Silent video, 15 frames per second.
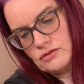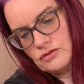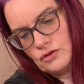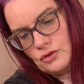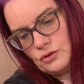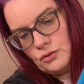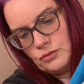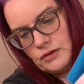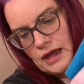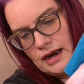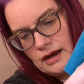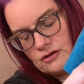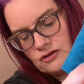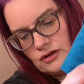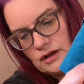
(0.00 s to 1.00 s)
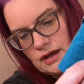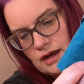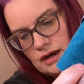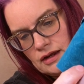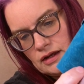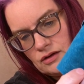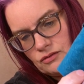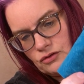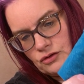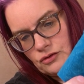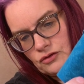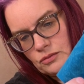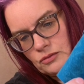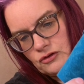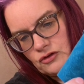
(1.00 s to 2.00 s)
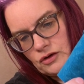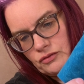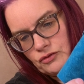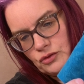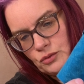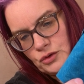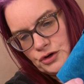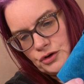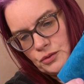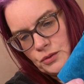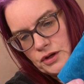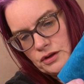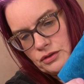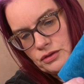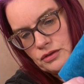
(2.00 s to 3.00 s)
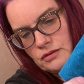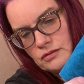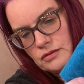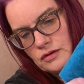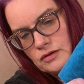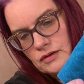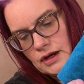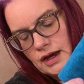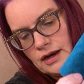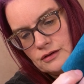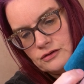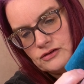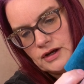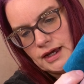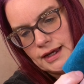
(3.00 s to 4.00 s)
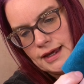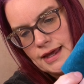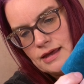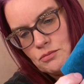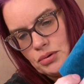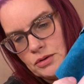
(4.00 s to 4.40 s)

So that actually kind of gives her some stuff to work with. That kind of looks like a cape.